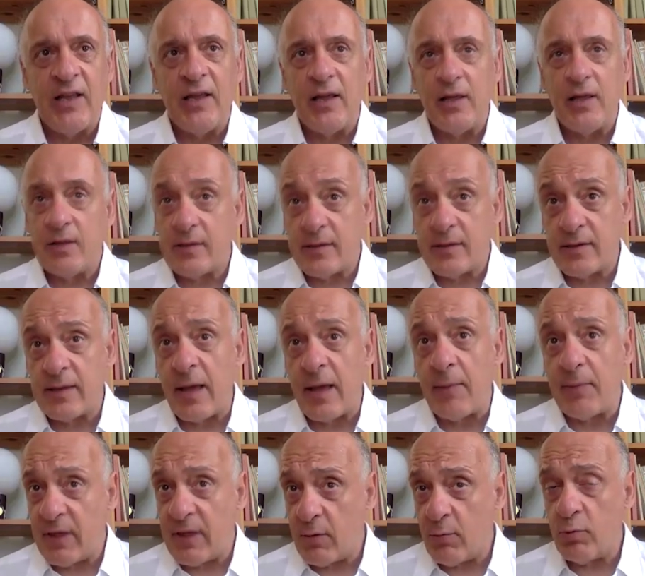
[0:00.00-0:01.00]
It's
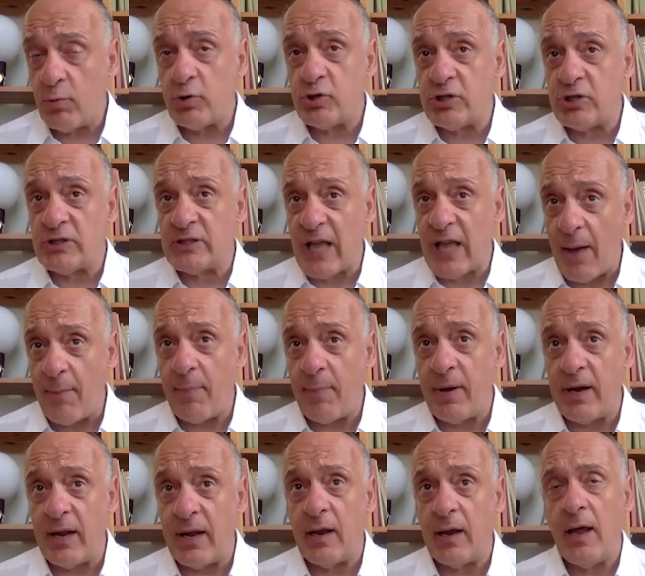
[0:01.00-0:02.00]
something which is
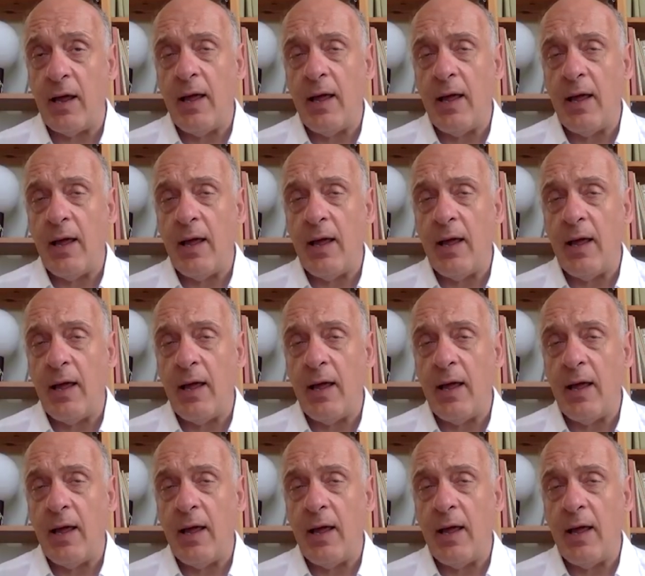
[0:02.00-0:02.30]
happening,